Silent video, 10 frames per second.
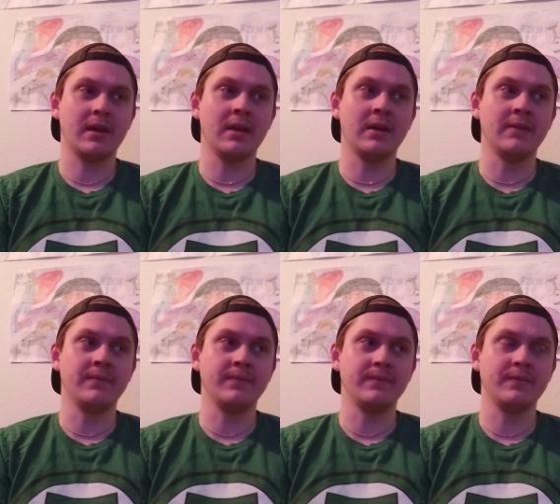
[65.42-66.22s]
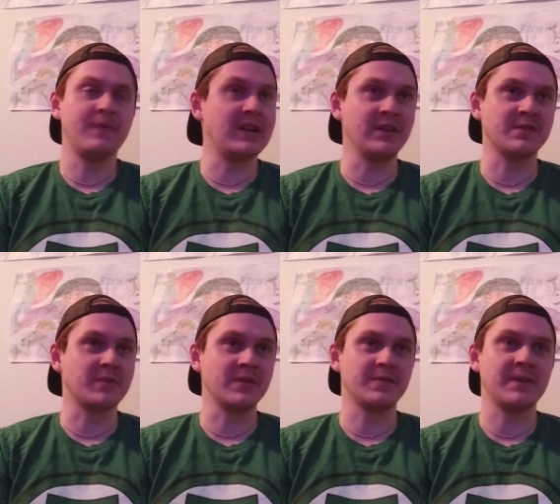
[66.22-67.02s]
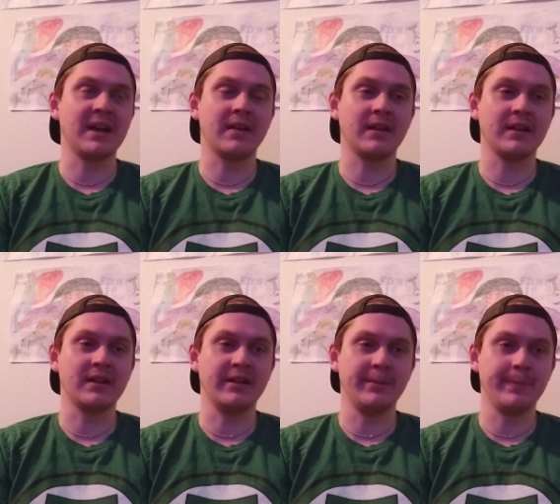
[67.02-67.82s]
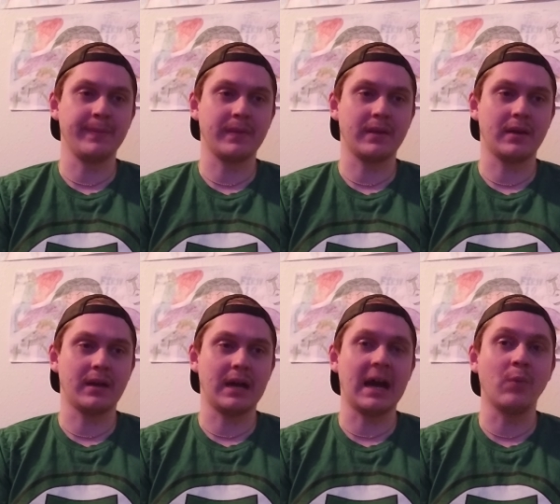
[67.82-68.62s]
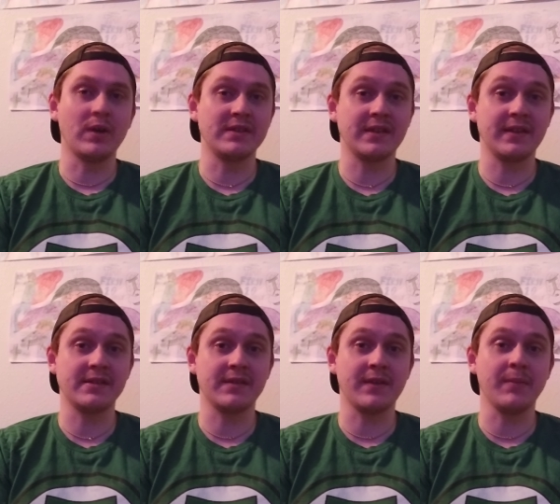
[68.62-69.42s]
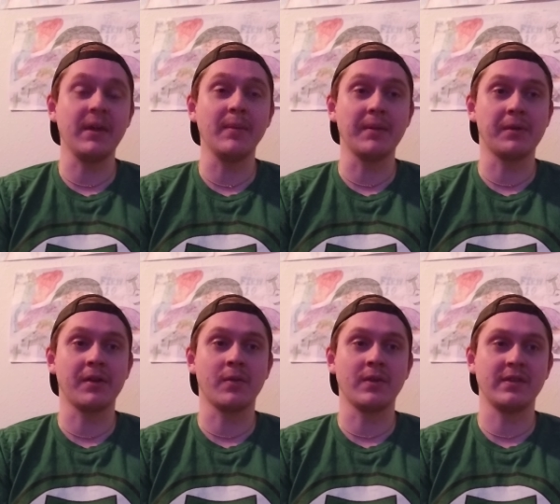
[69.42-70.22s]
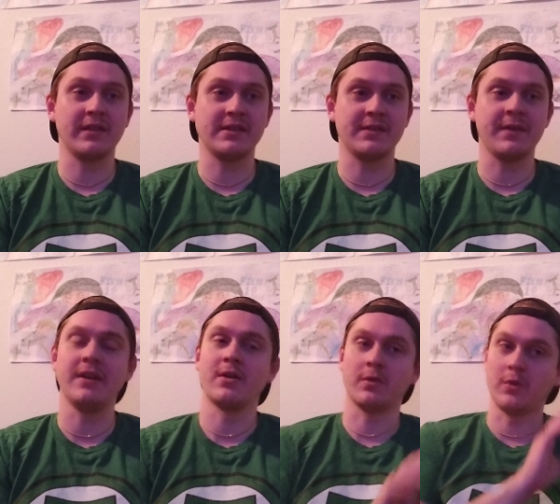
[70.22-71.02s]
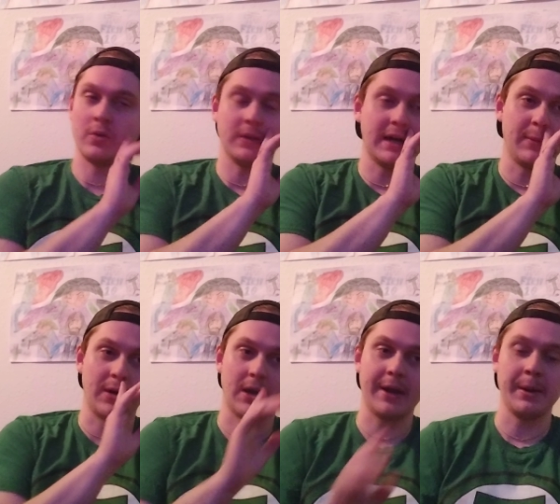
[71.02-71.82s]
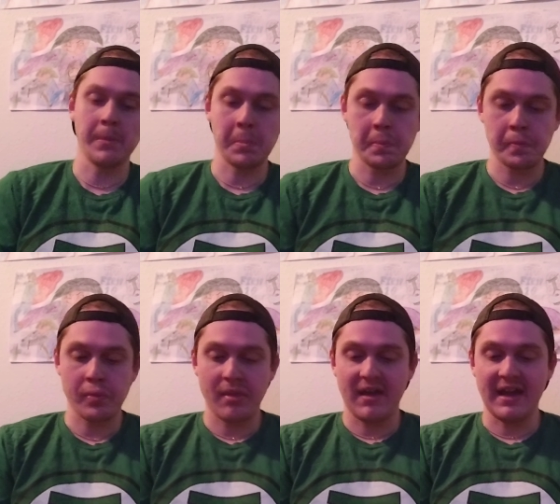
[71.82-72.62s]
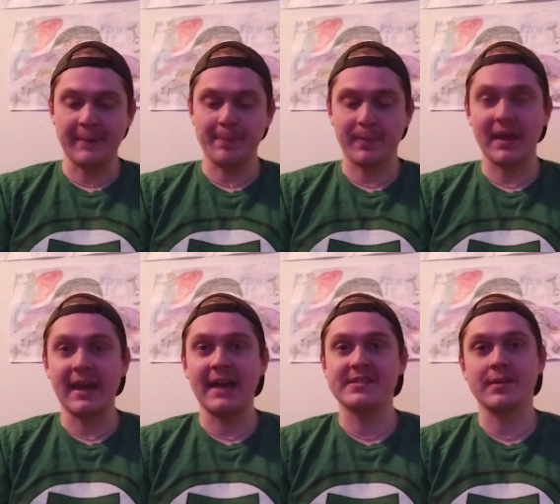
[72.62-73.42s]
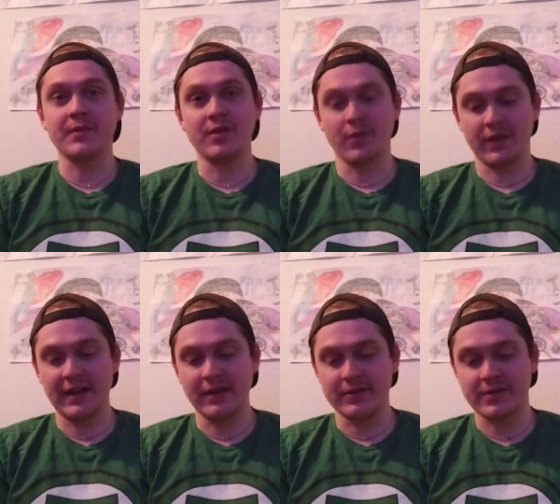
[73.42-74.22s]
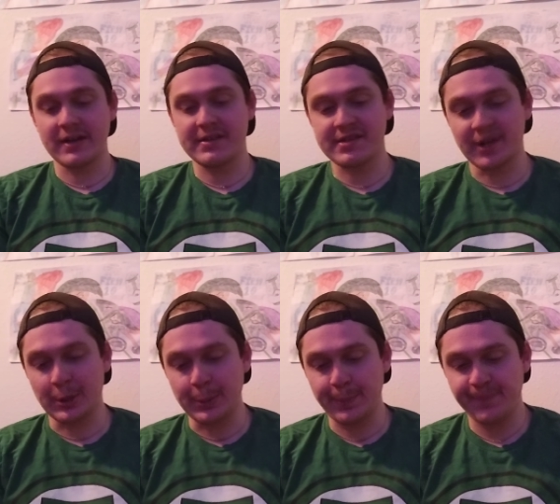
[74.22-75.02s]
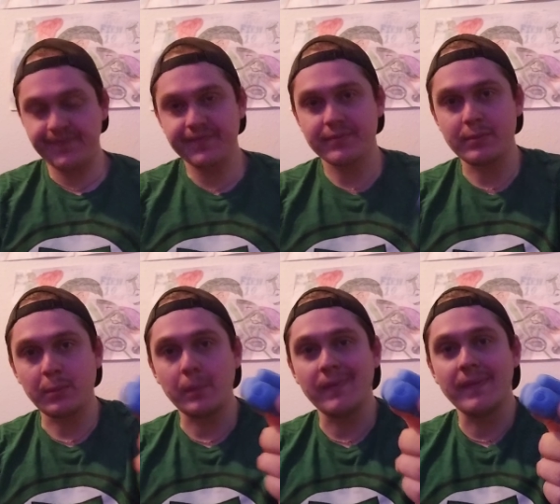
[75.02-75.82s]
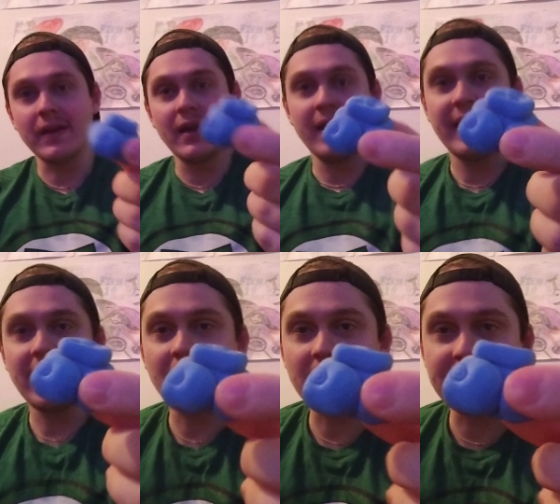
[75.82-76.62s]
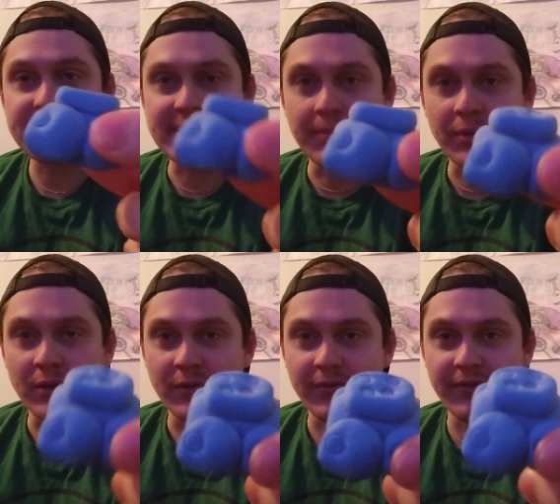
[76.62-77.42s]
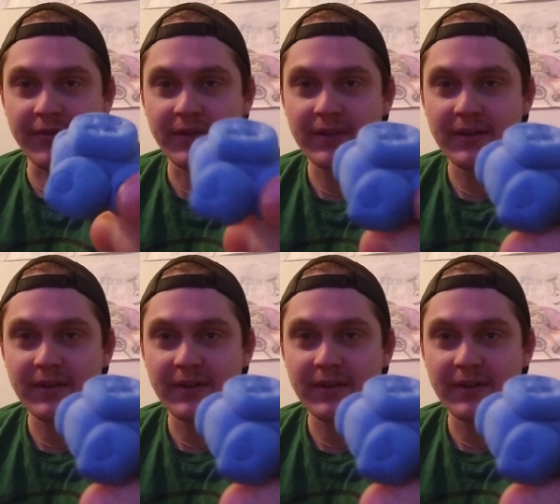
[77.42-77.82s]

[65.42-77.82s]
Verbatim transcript: in videos months back, like um, I went to this event. Me and my brother went to this event at our local library, and it had something to do with Legos, right? So here is the proof.